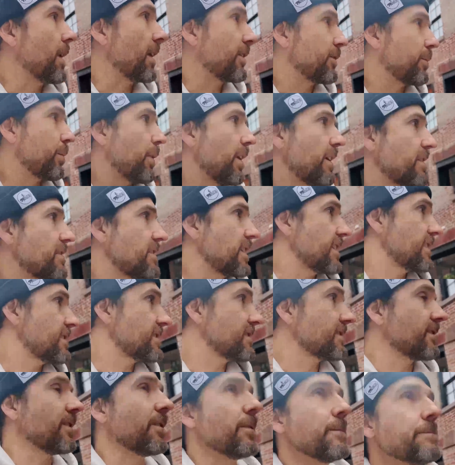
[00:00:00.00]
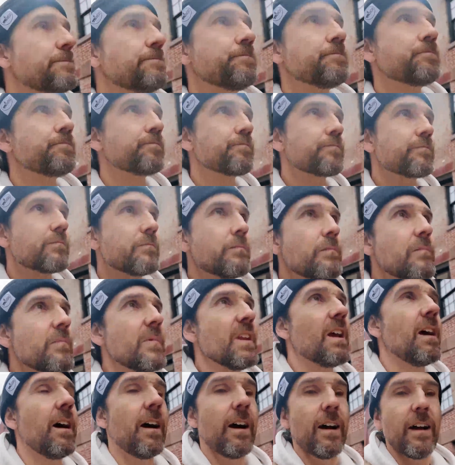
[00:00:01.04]
about his process. So
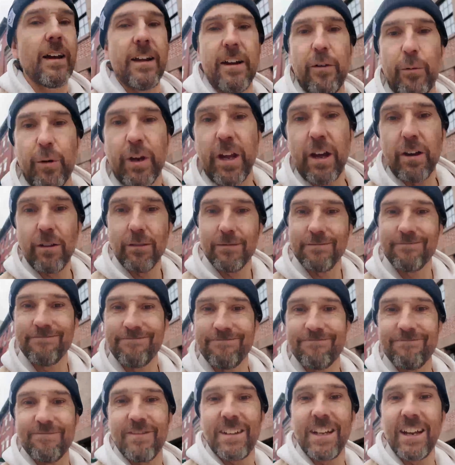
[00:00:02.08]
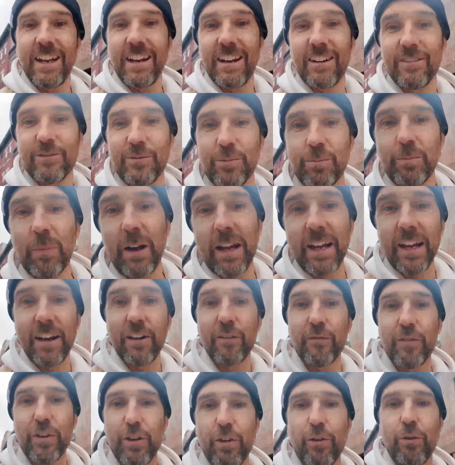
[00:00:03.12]
here we go. This is my
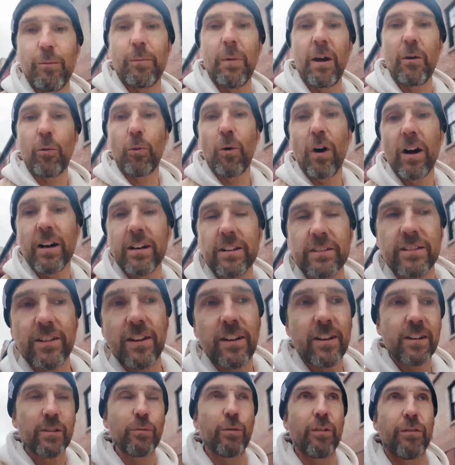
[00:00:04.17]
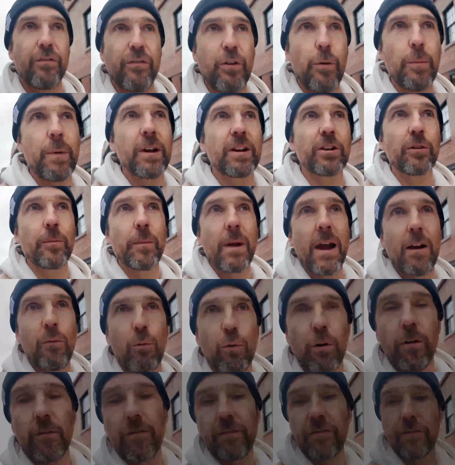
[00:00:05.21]
interview, my walk and talk with filmmaker Matt
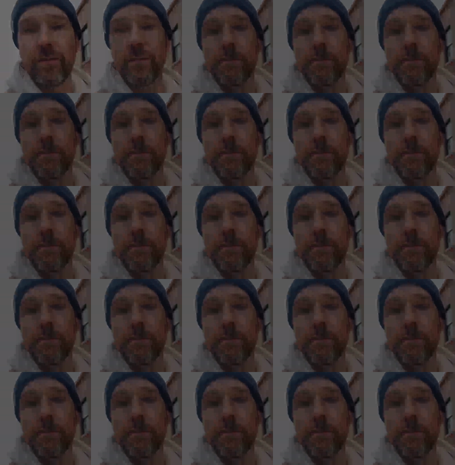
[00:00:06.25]
Wolf.